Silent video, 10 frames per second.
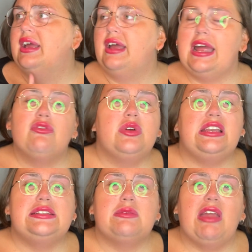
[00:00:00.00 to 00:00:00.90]
Everyone
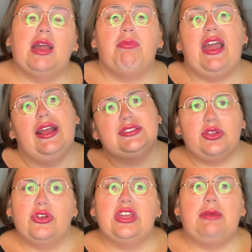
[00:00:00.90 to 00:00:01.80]
needs a makeup bag, so
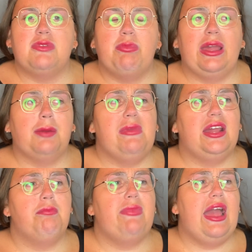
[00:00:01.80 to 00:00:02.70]
they'll keep the pink
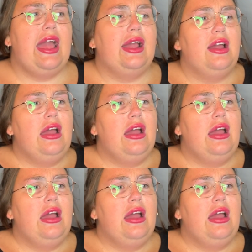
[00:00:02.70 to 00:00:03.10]
makeup bag,